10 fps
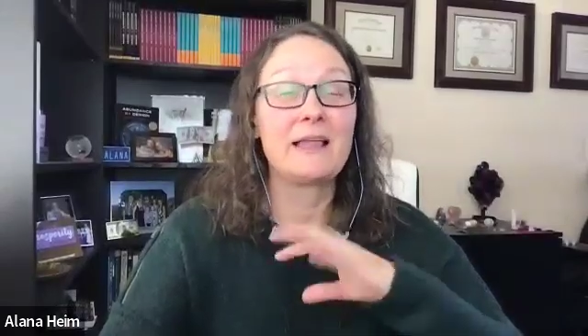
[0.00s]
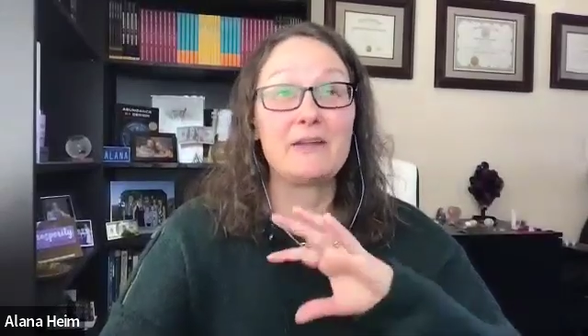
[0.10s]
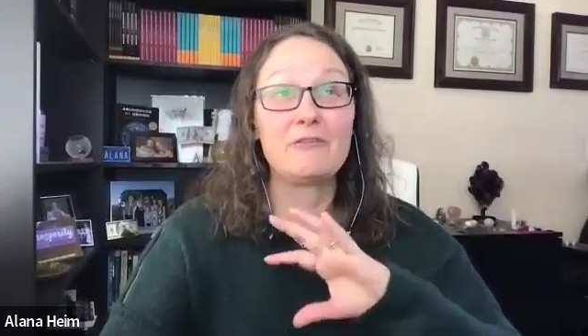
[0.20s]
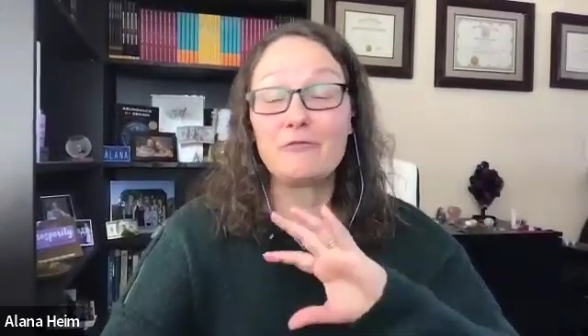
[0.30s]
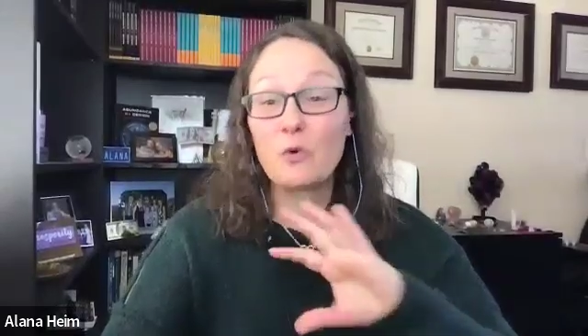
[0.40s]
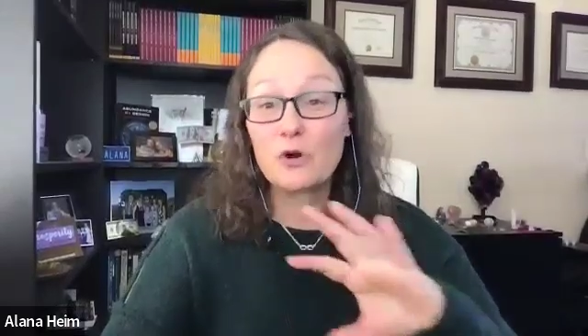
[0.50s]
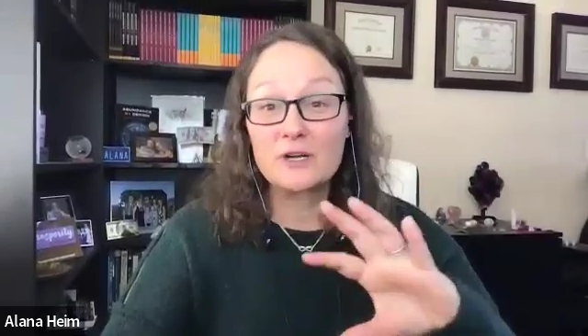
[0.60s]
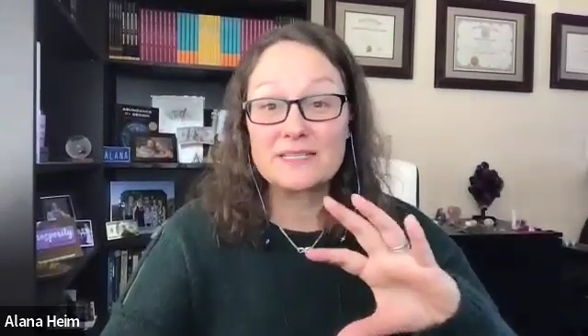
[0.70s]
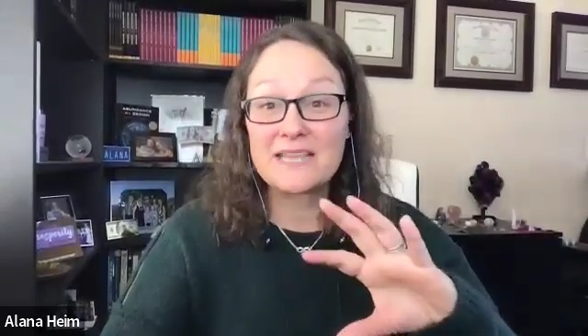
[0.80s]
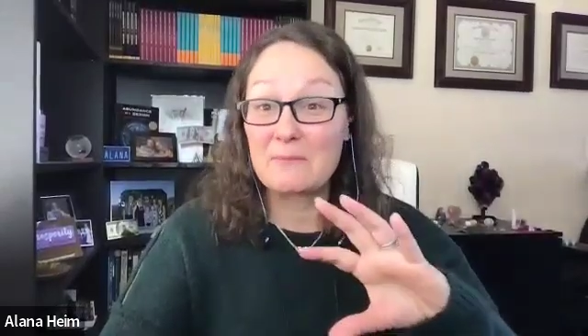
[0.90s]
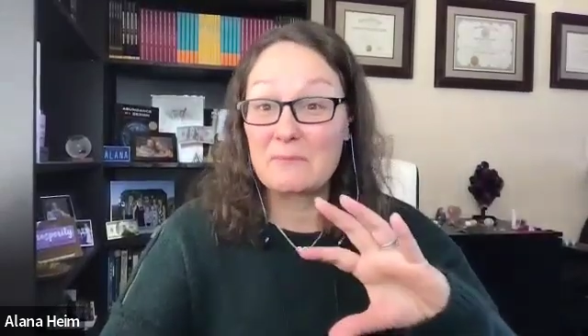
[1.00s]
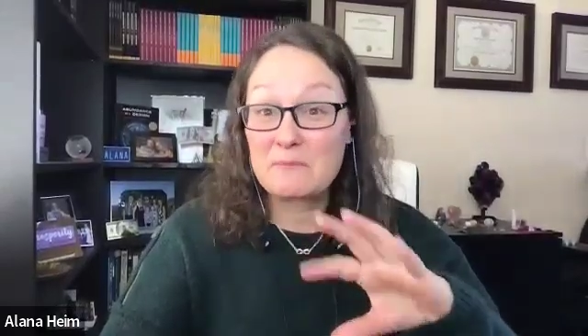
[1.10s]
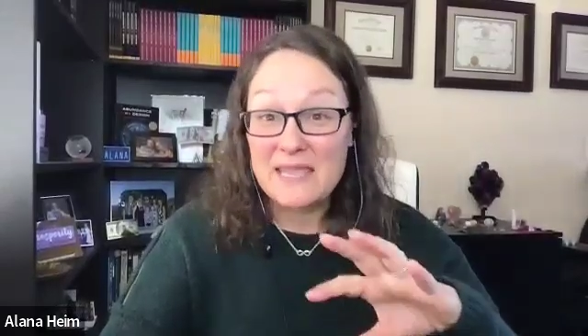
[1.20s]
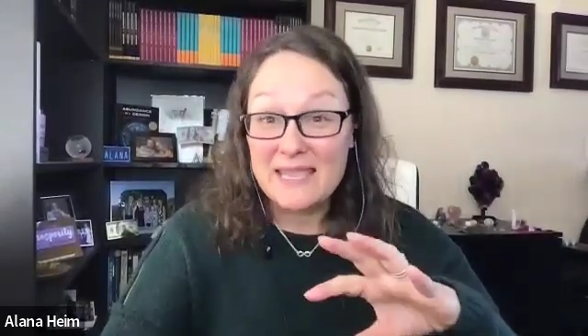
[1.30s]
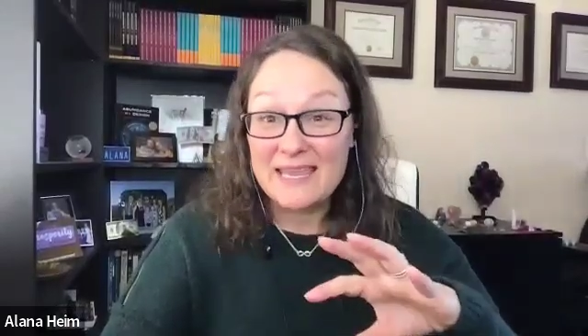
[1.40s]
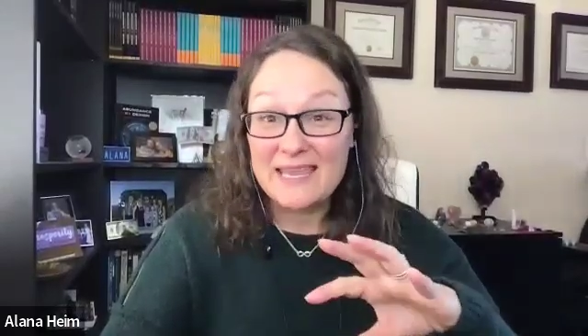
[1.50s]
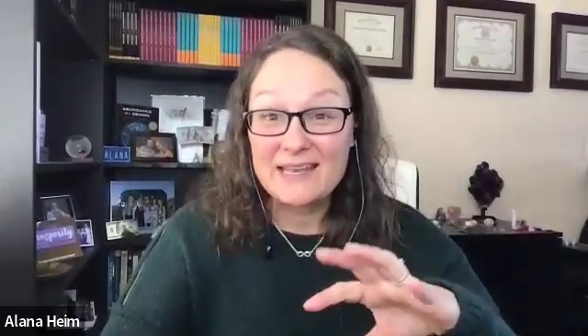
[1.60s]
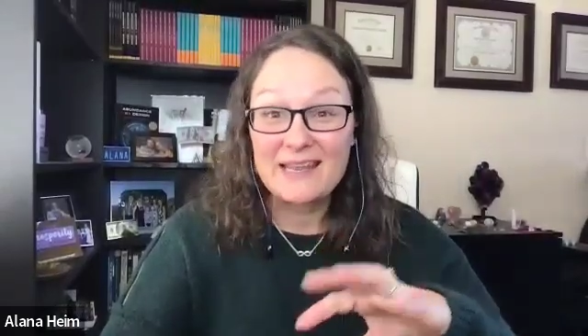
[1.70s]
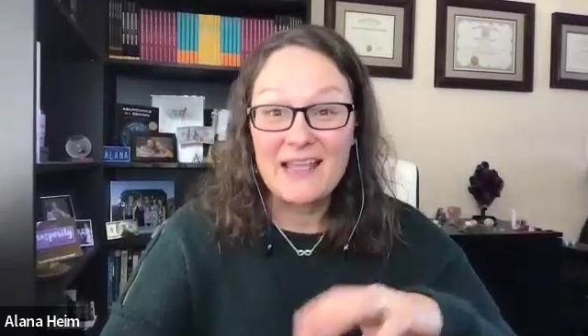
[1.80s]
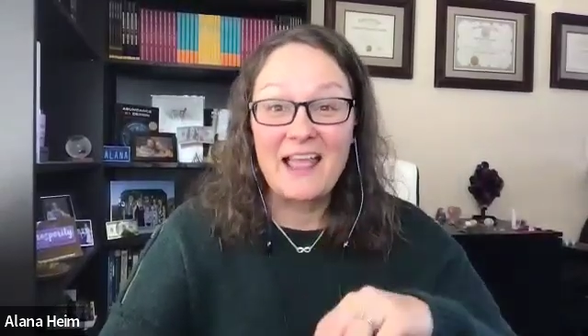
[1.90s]
line fours get
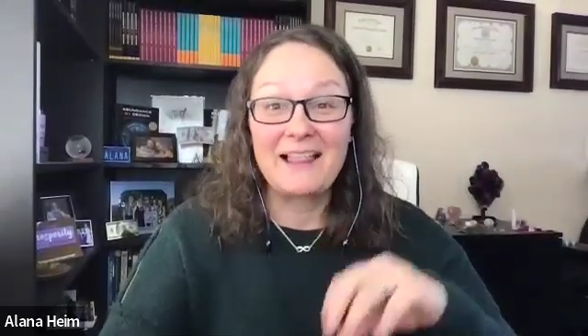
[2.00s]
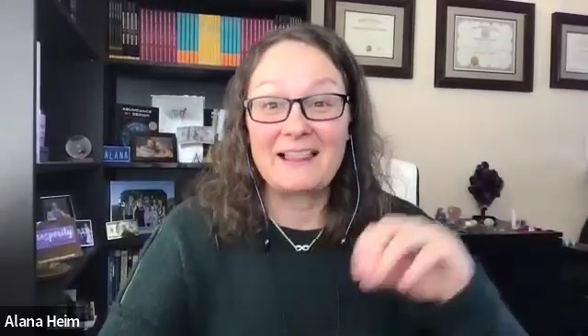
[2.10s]
mean,